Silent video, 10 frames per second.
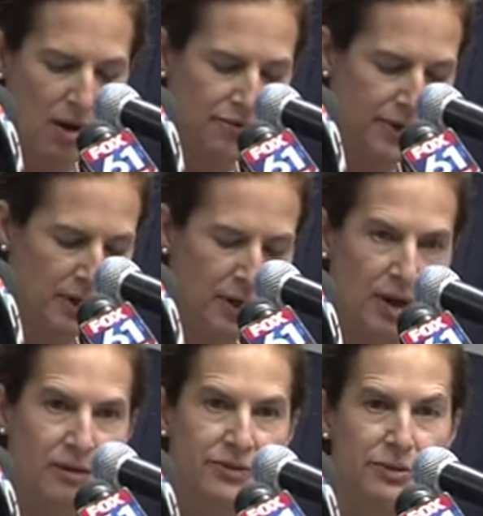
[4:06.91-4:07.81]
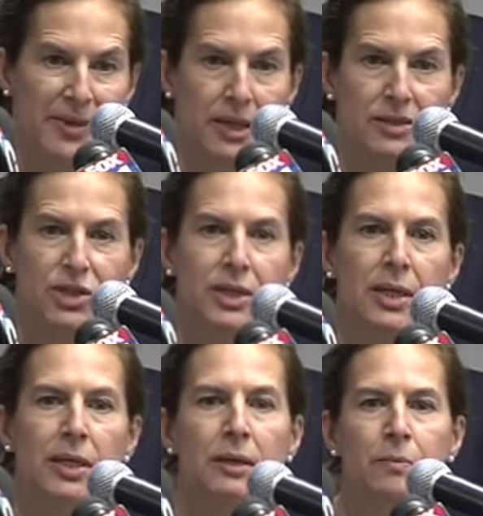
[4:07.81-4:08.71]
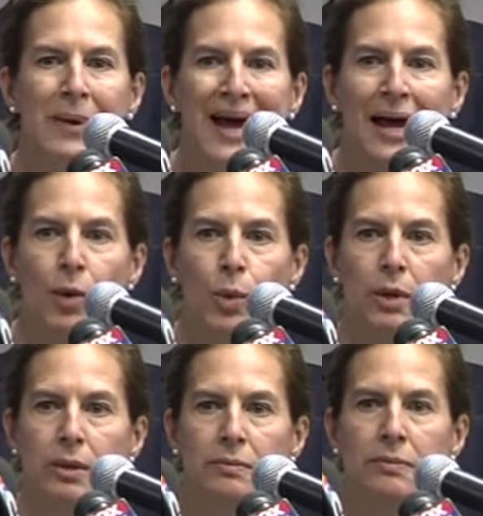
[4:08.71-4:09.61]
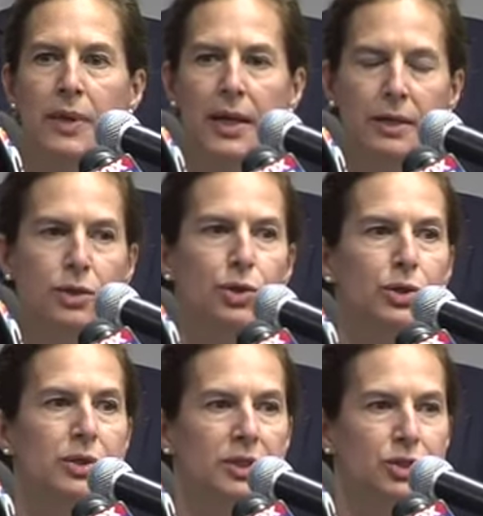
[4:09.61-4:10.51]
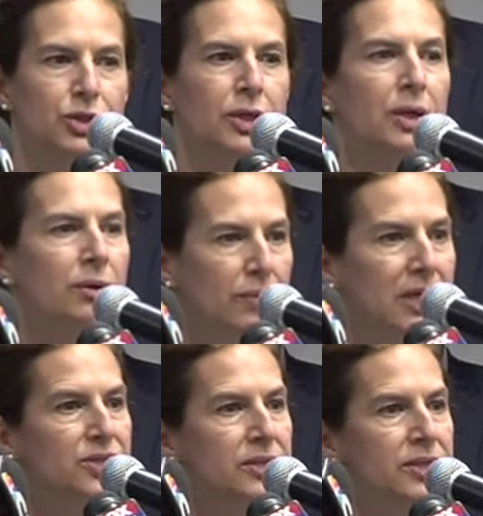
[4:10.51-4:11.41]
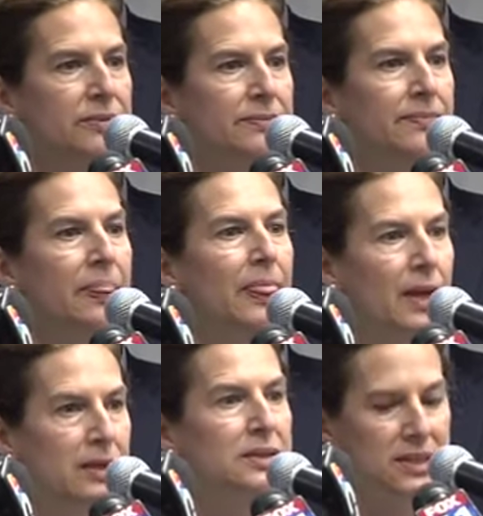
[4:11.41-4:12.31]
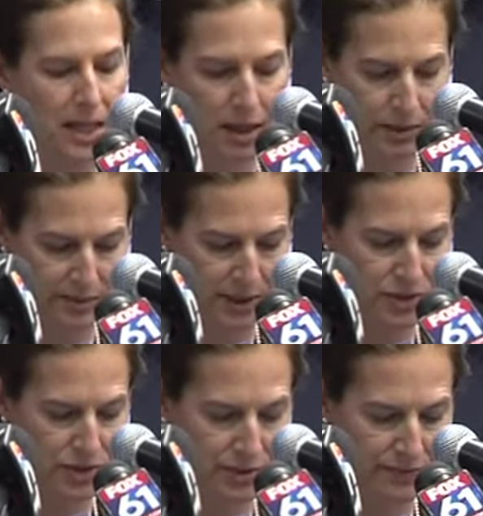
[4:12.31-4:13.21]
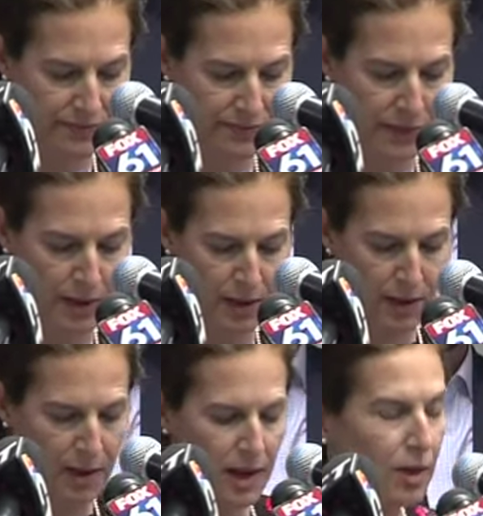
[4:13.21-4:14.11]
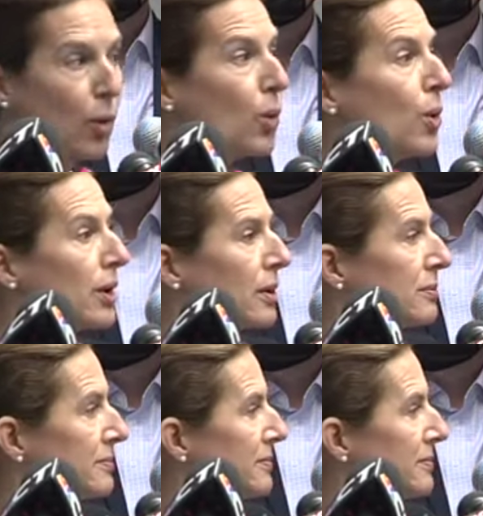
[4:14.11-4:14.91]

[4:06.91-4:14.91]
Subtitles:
of our government empower and encourage racism and intolerance, or